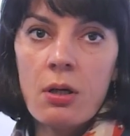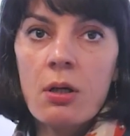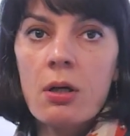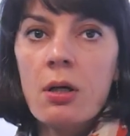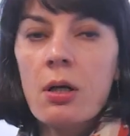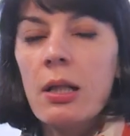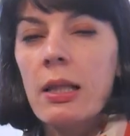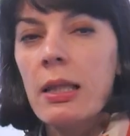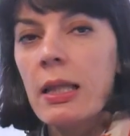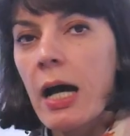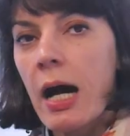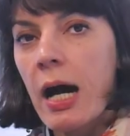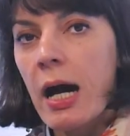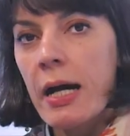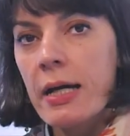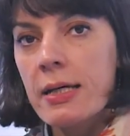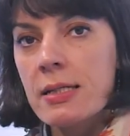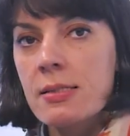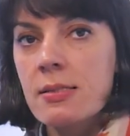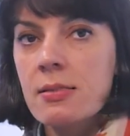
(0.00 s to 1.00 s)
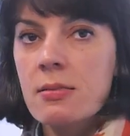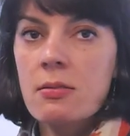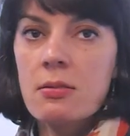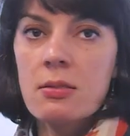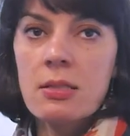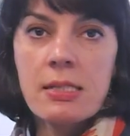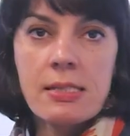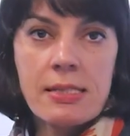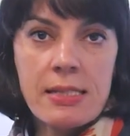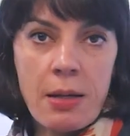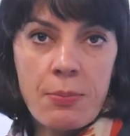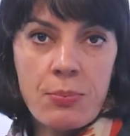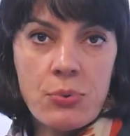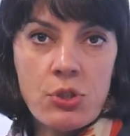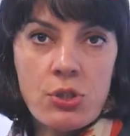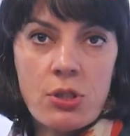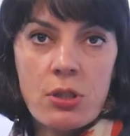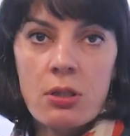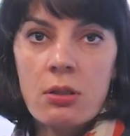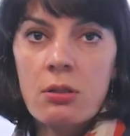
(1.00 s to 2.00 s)
Lies,
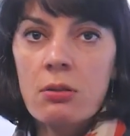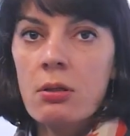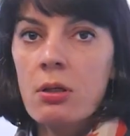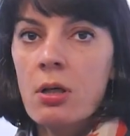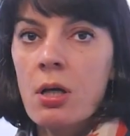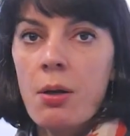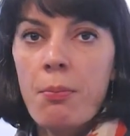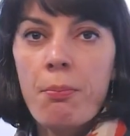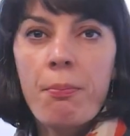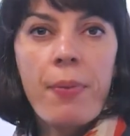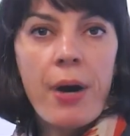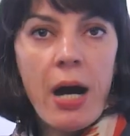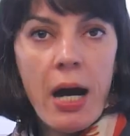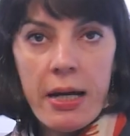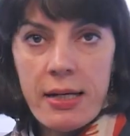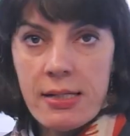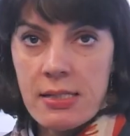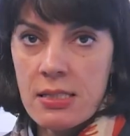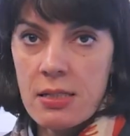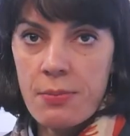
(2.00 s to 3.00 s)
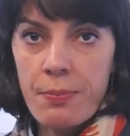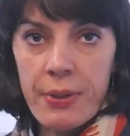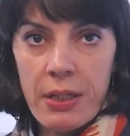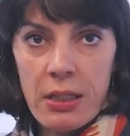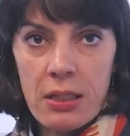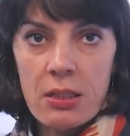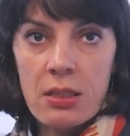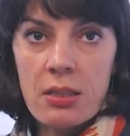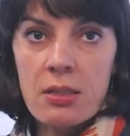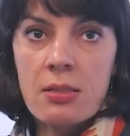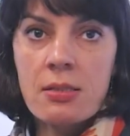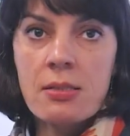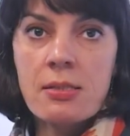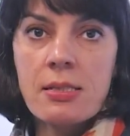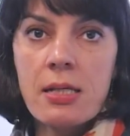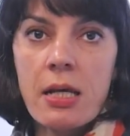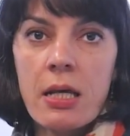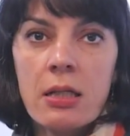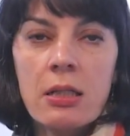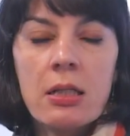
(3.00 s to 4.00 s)
deception, biased opinions,
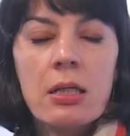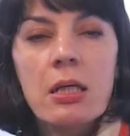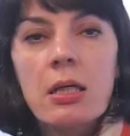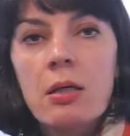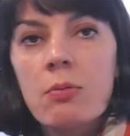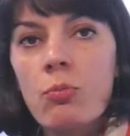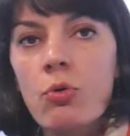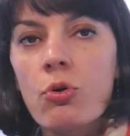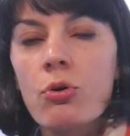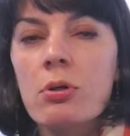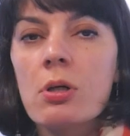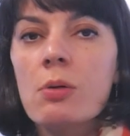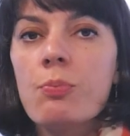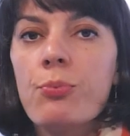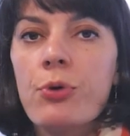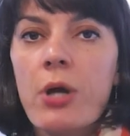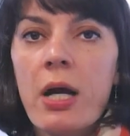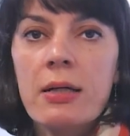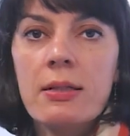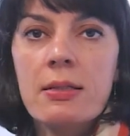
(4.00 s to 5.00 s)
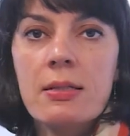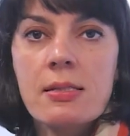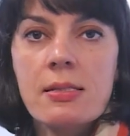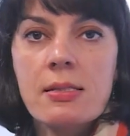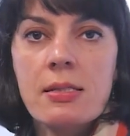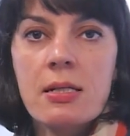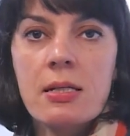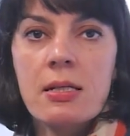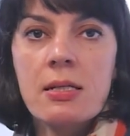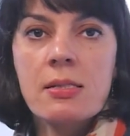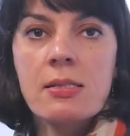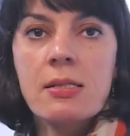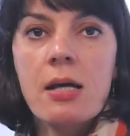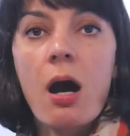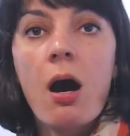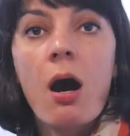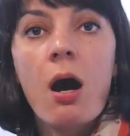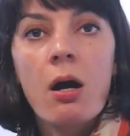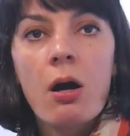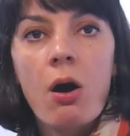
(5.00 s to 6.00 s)
and immoral practices
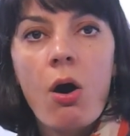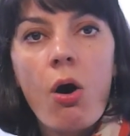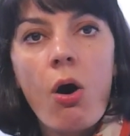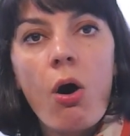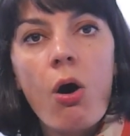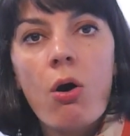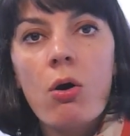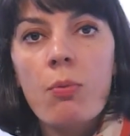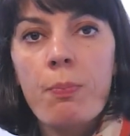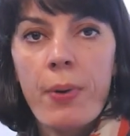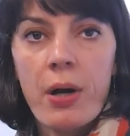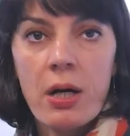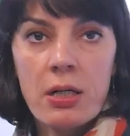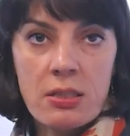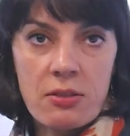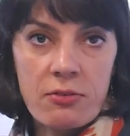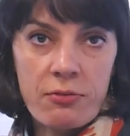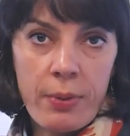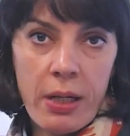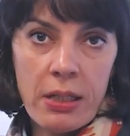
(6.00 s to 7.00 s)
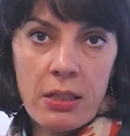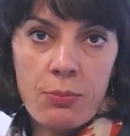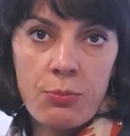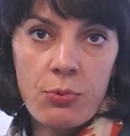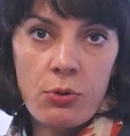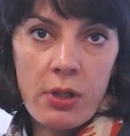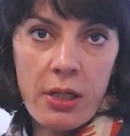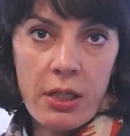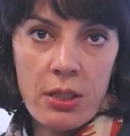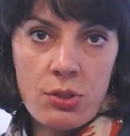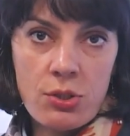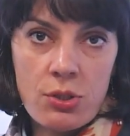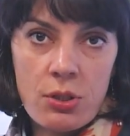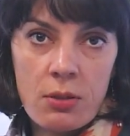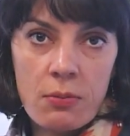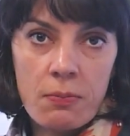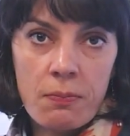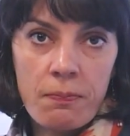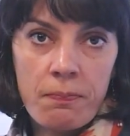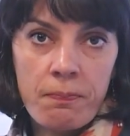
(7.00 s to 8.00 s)
are all part of manipulation.
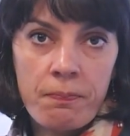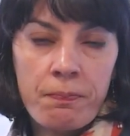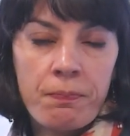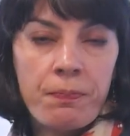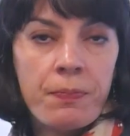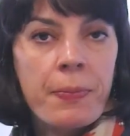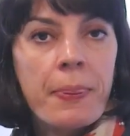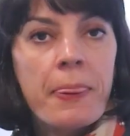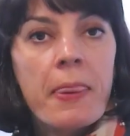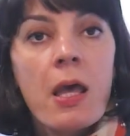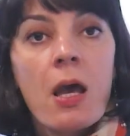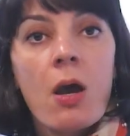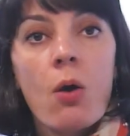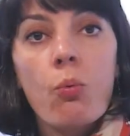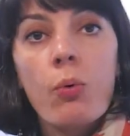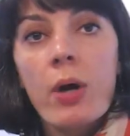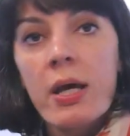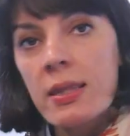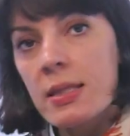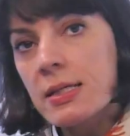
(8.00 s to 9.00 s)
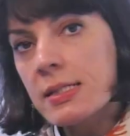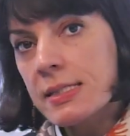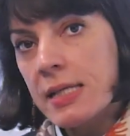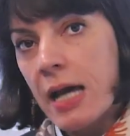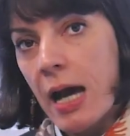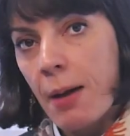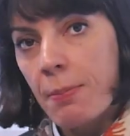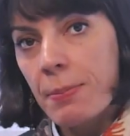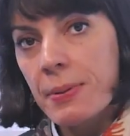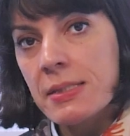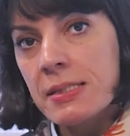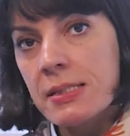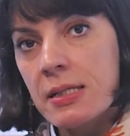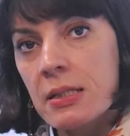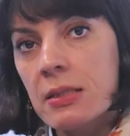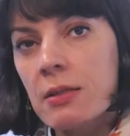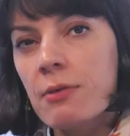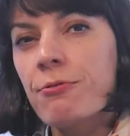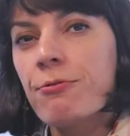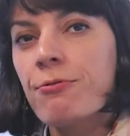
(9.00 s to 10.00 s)
When this happens at
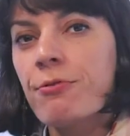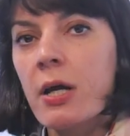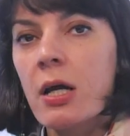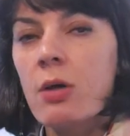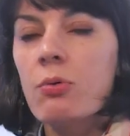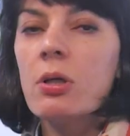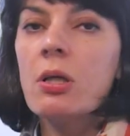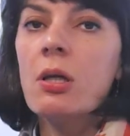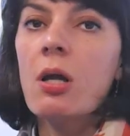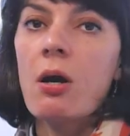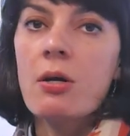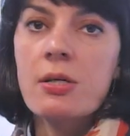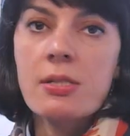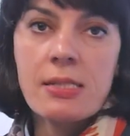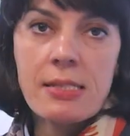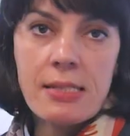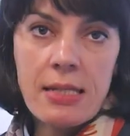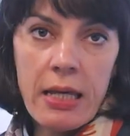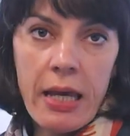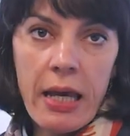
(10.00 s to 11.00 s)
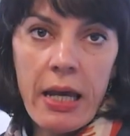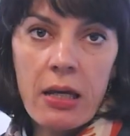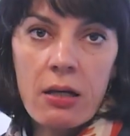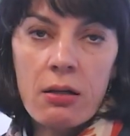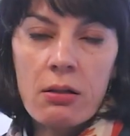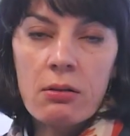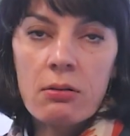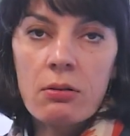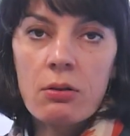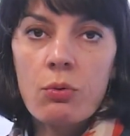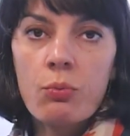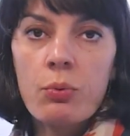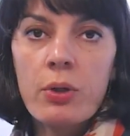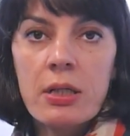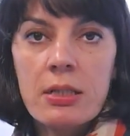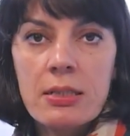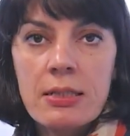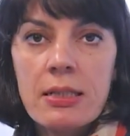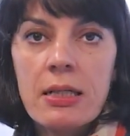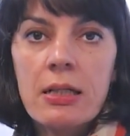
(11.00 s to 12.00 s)
a very large scale, we are
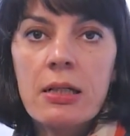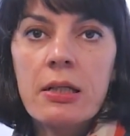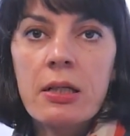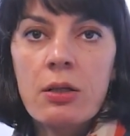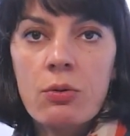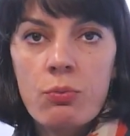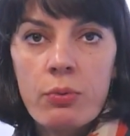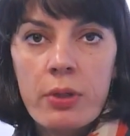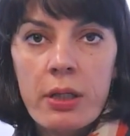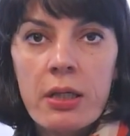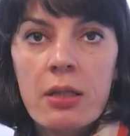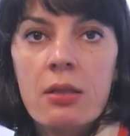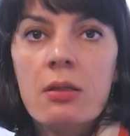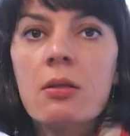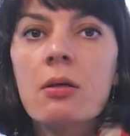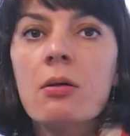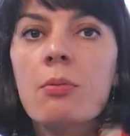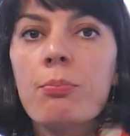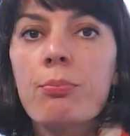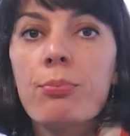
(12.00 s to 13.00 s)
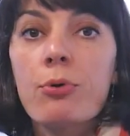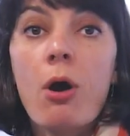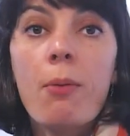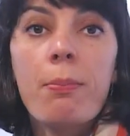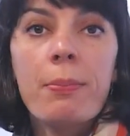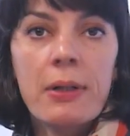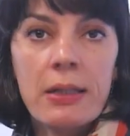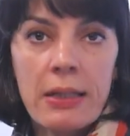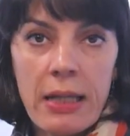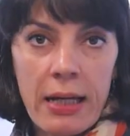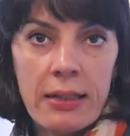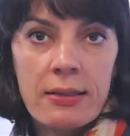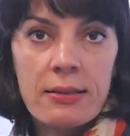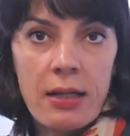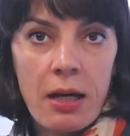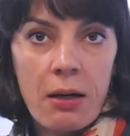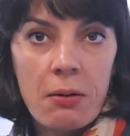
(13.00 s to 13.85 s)
dealing with propaganda.